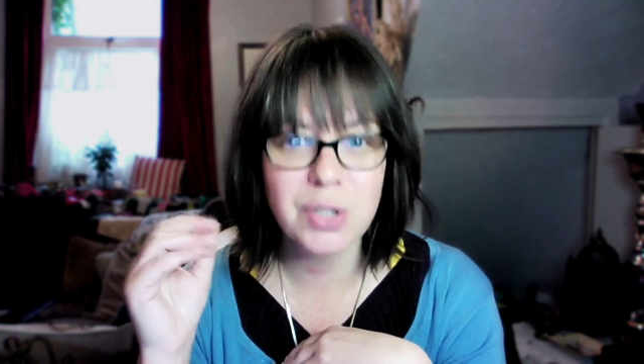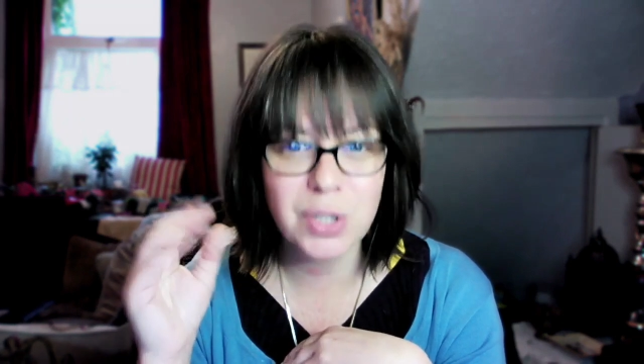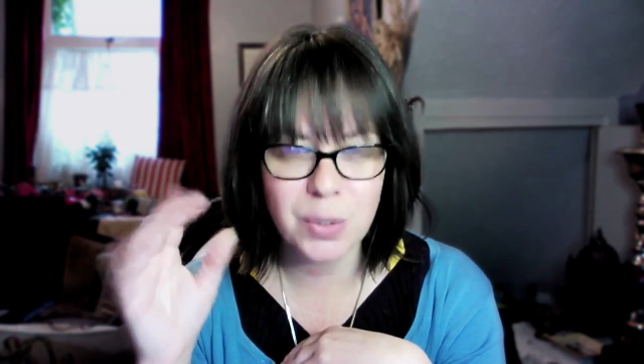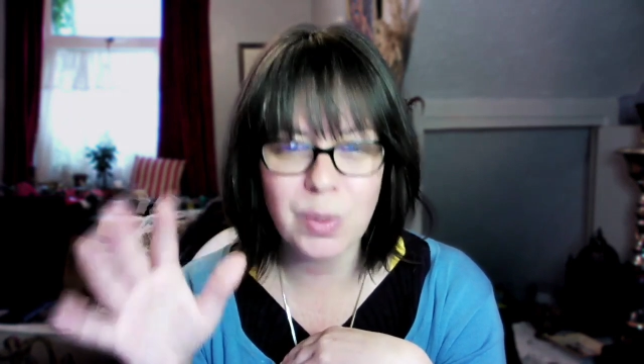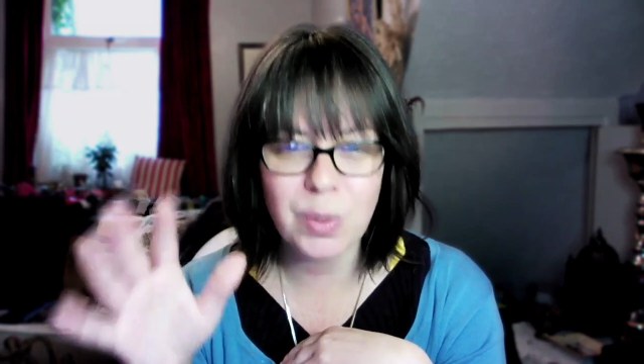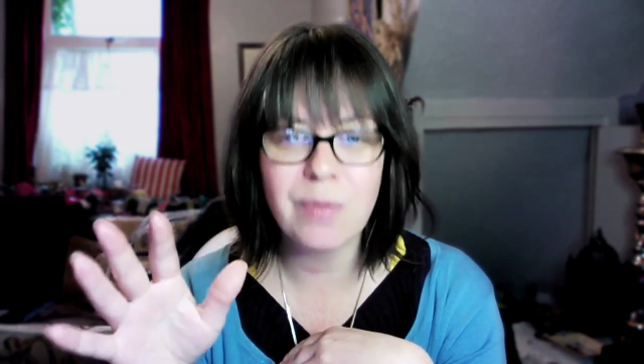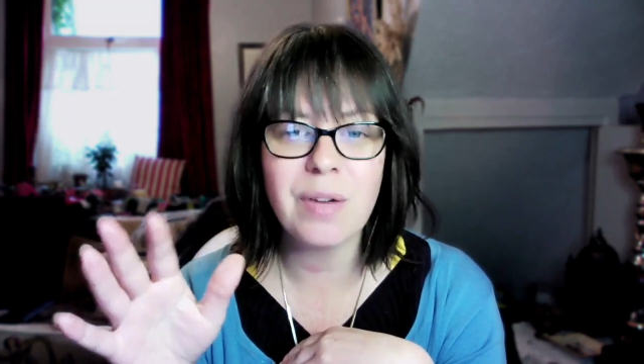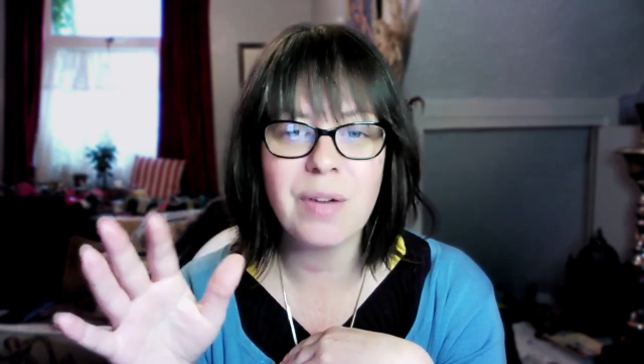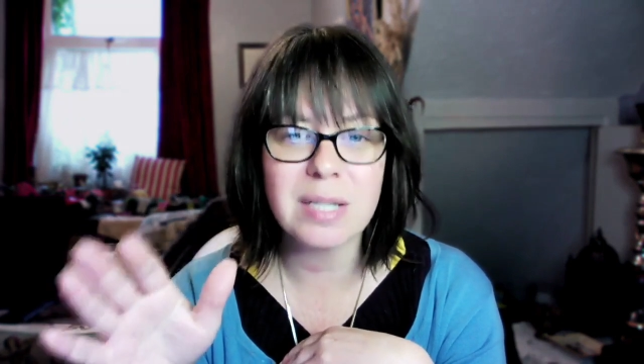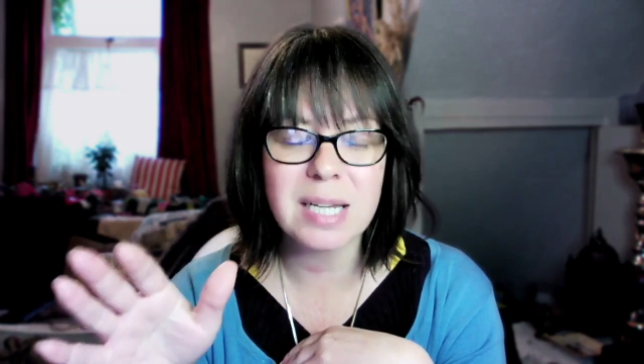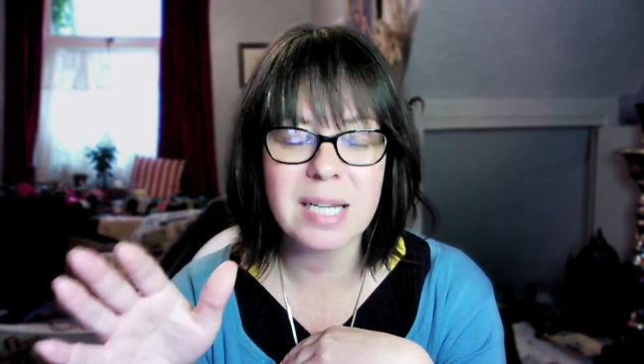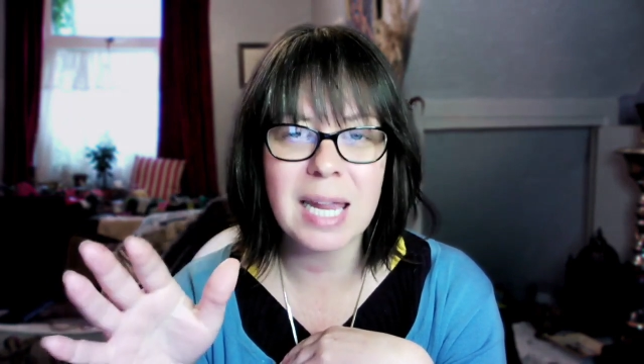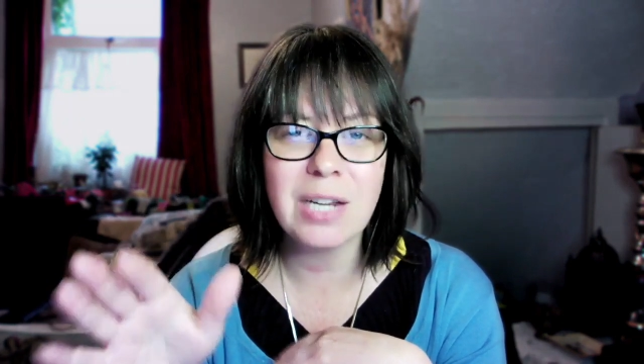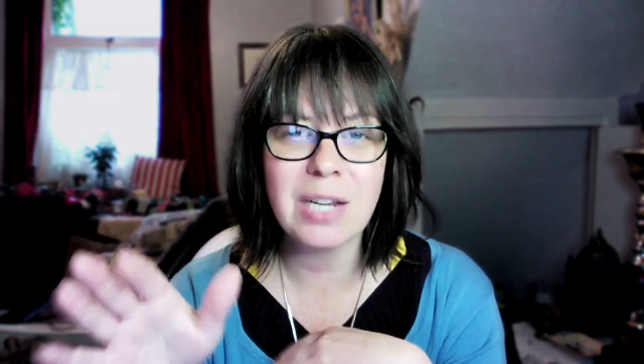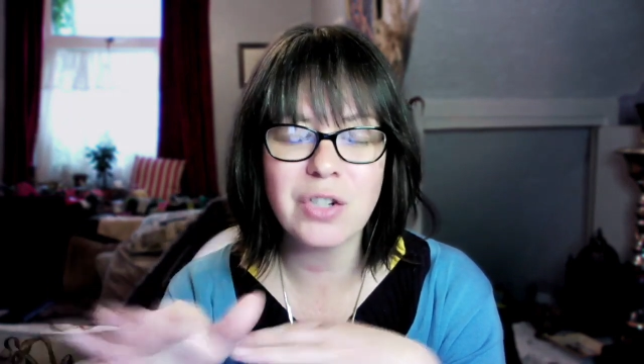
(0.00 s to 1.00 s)
do an
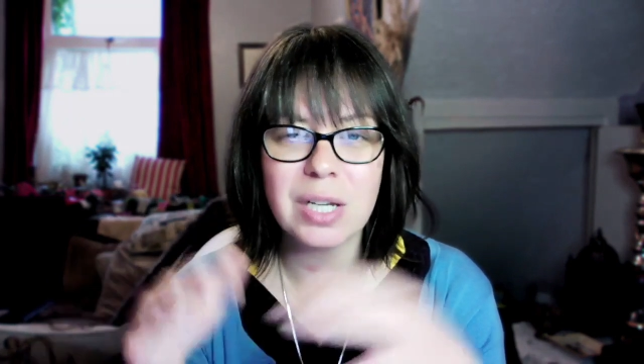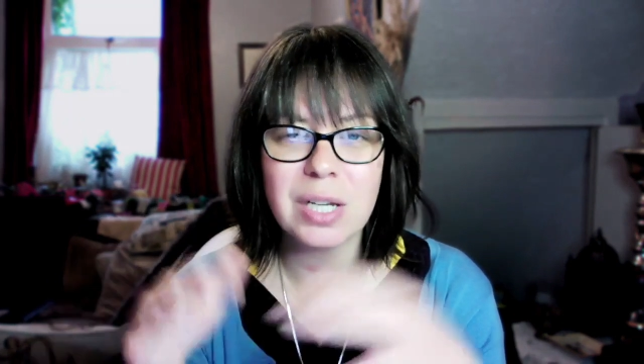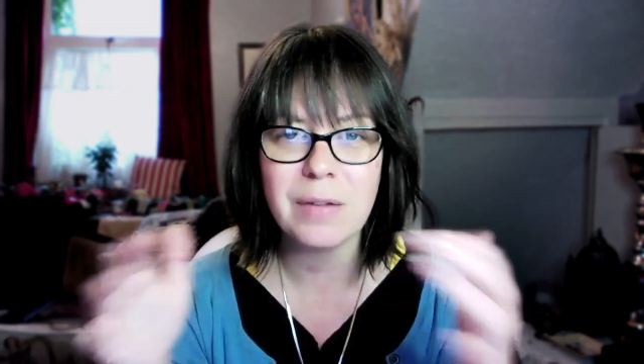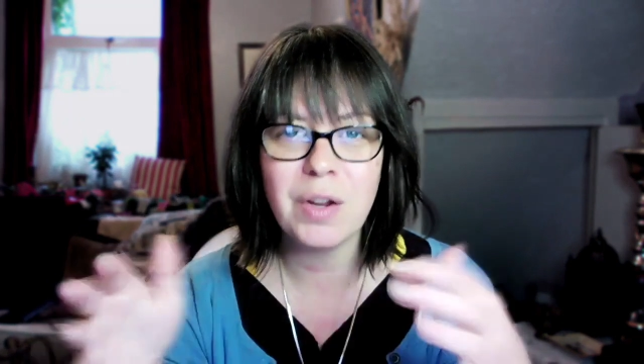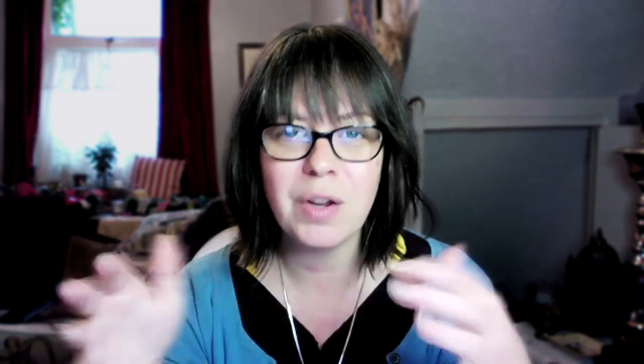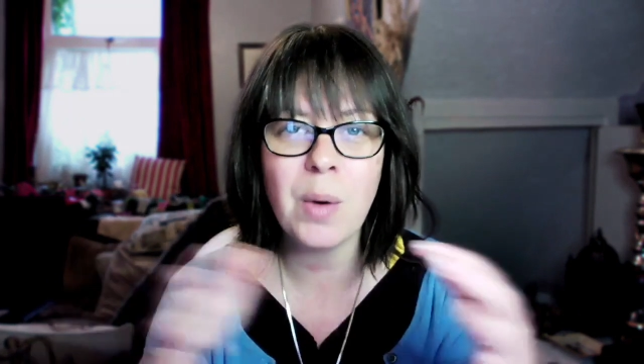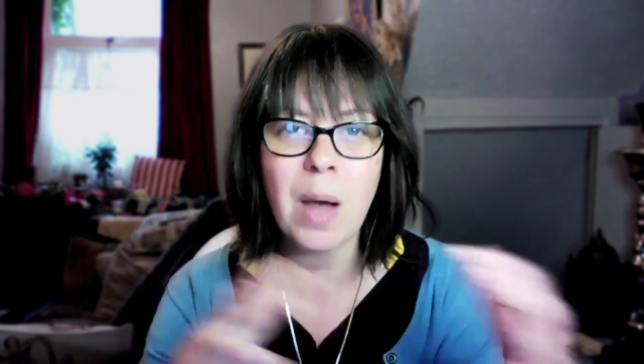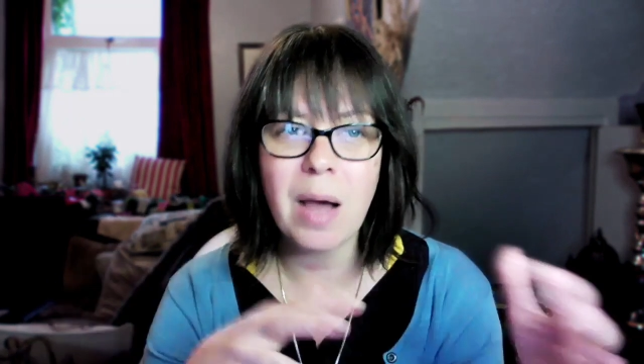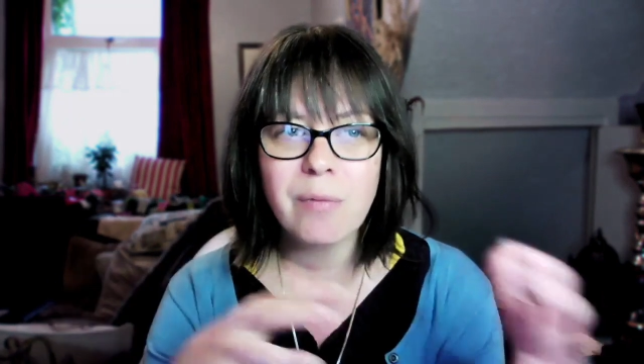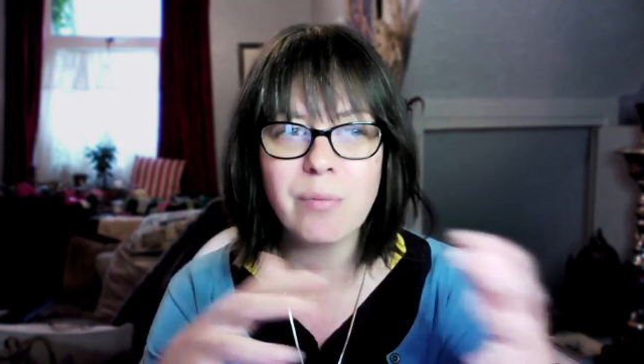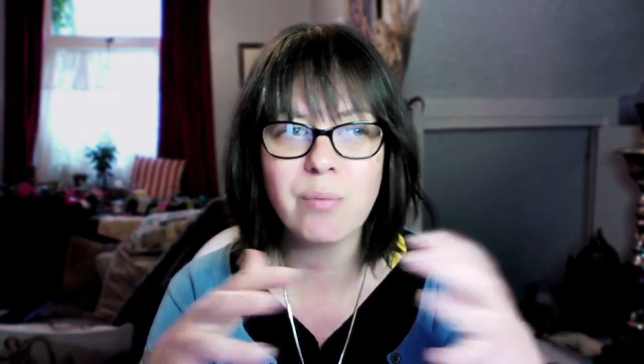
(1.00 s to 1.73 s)
investigation. If you have